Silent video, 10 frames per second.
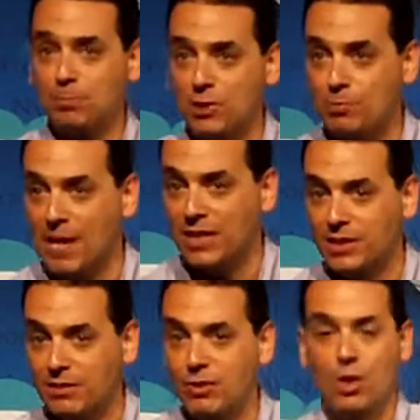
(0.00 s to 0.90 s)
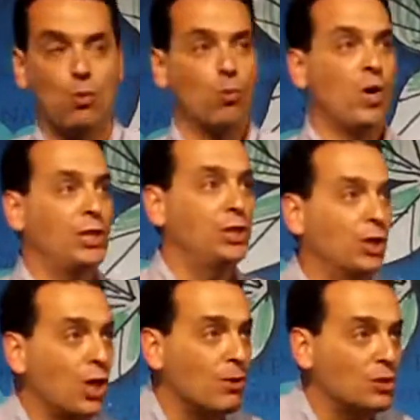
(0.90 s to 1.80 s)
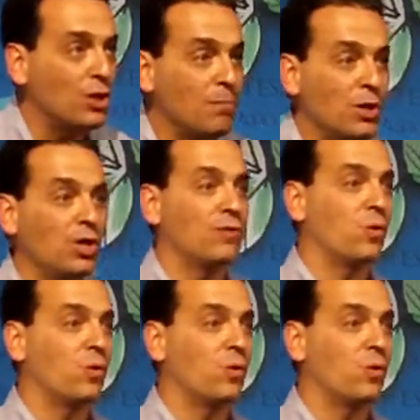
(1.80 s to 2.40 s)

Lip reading: perspective? What's your go-to move?